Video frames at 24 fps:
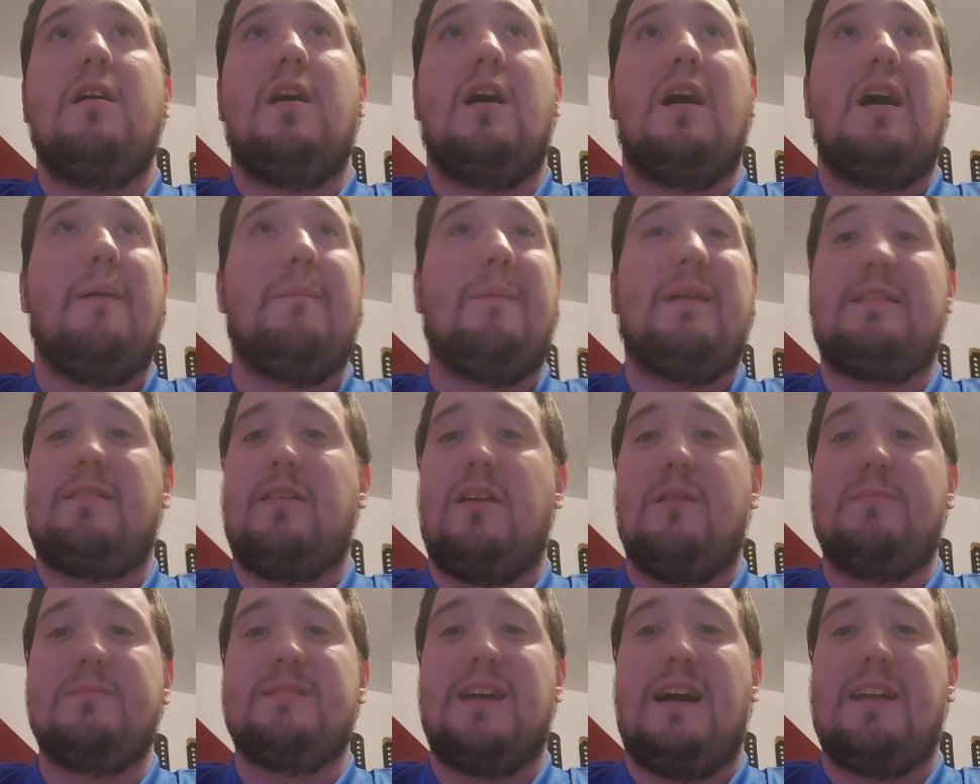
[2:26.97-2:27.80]
I
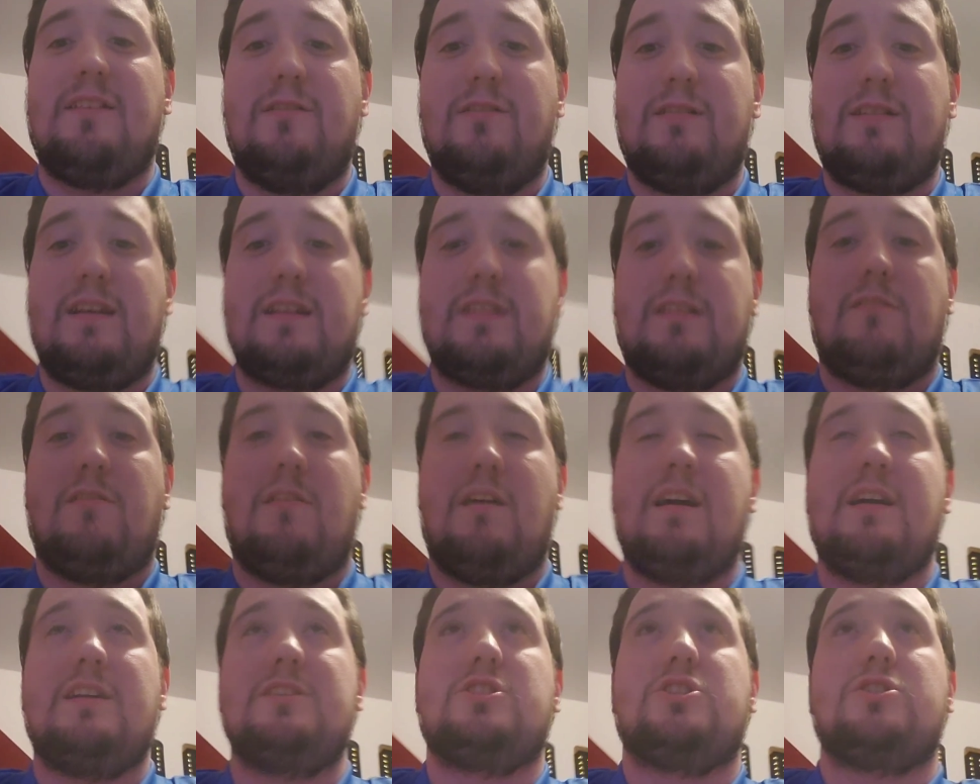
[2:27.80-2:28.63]
do think the
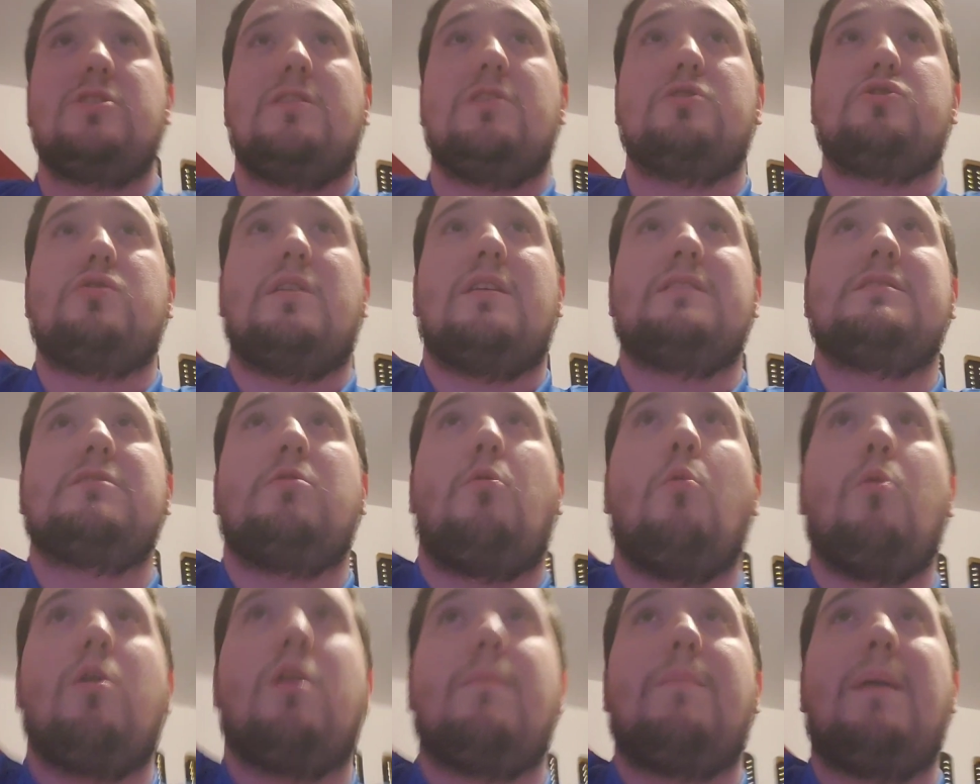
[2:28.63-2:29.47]
Lions should address
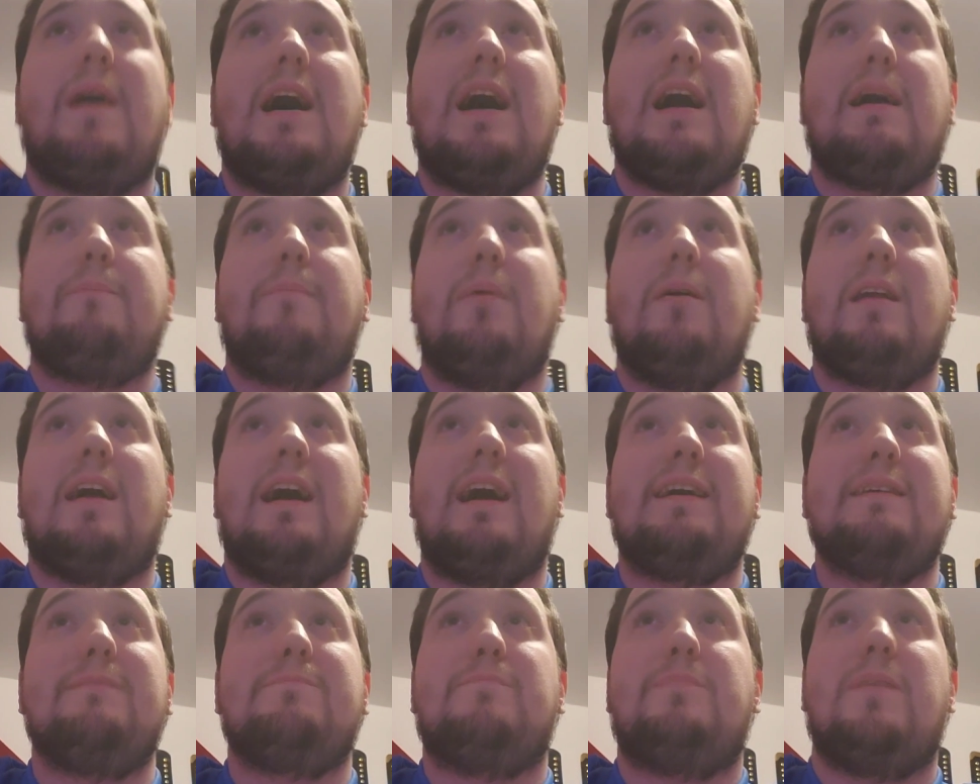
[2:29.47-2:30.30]
quarterback, but
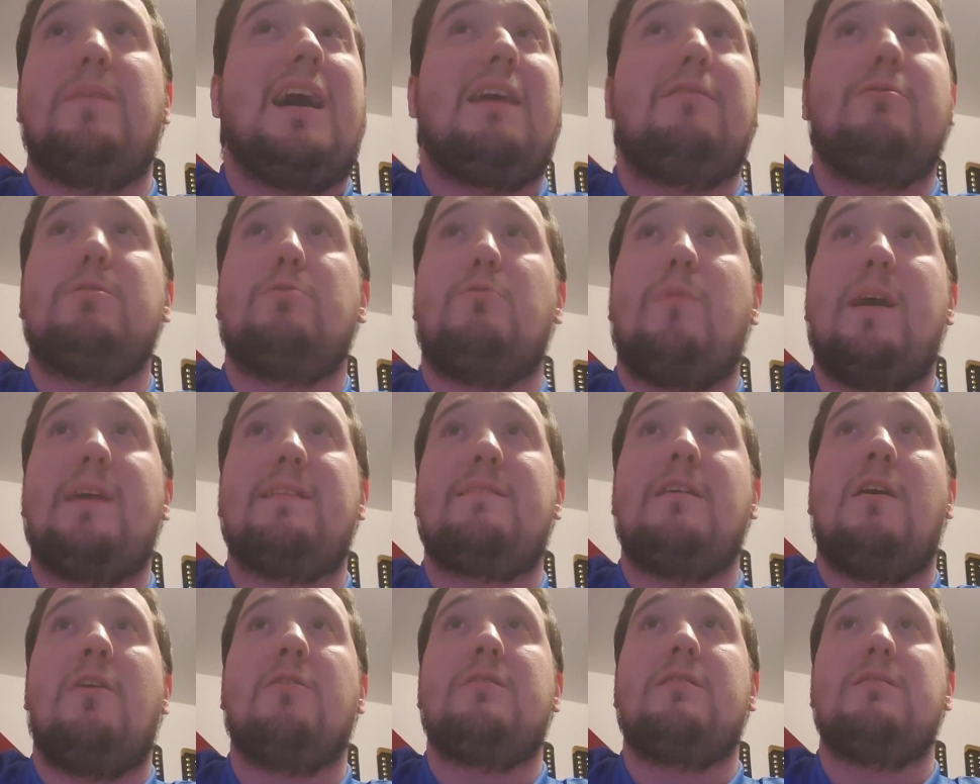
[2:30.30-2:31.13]
I would
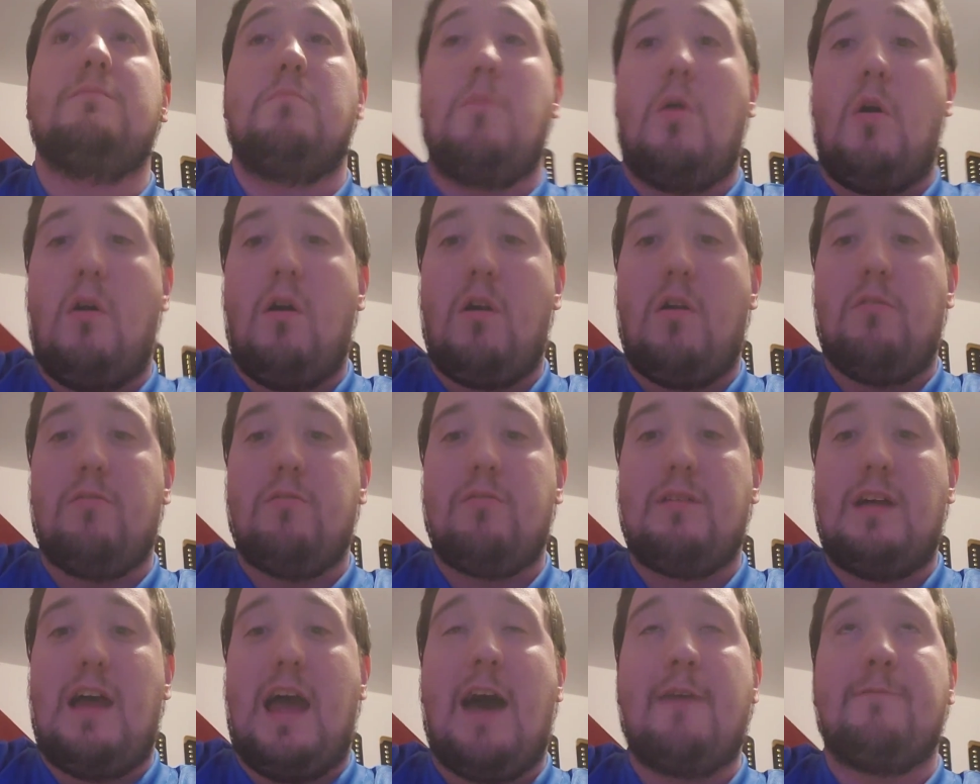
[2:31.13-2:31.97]
wait till
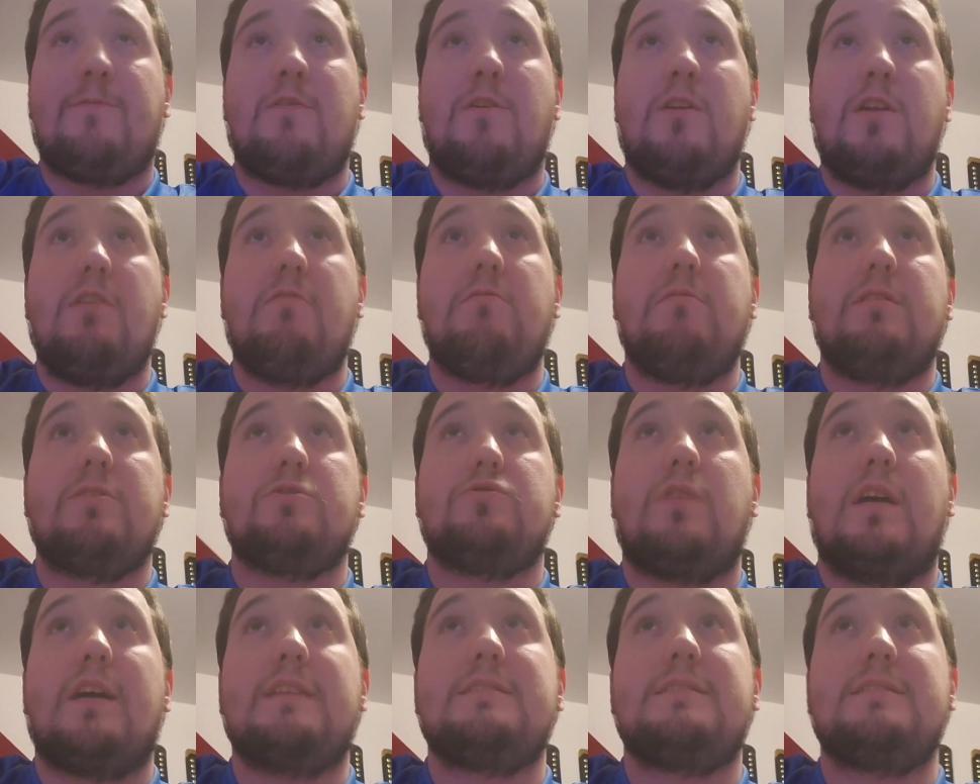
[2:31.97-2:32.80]
tomorrow afternoon to
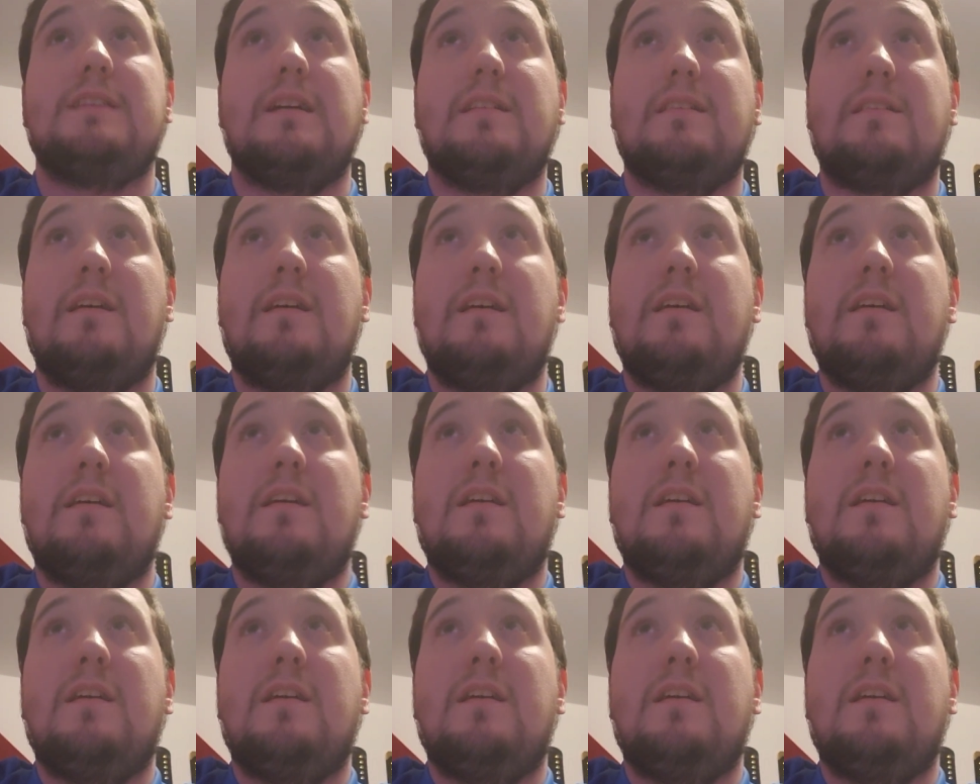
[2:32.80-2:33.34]
address it.